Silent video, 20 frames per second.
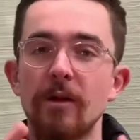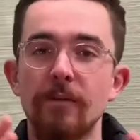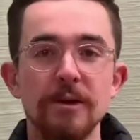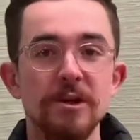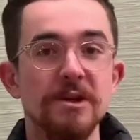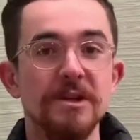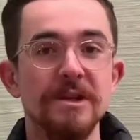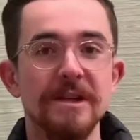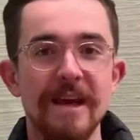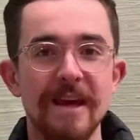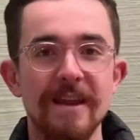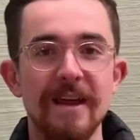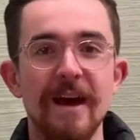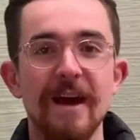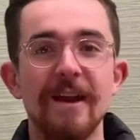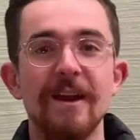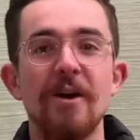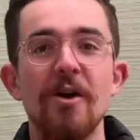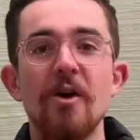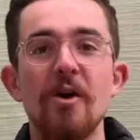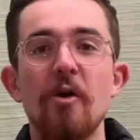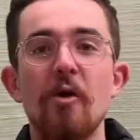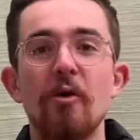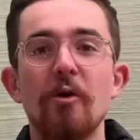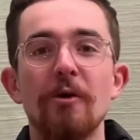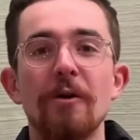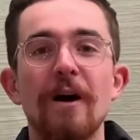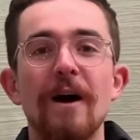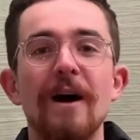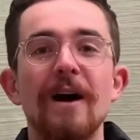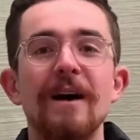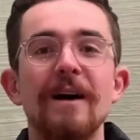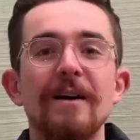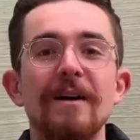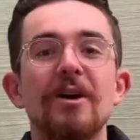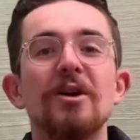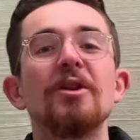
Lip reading: Let me just say that, or a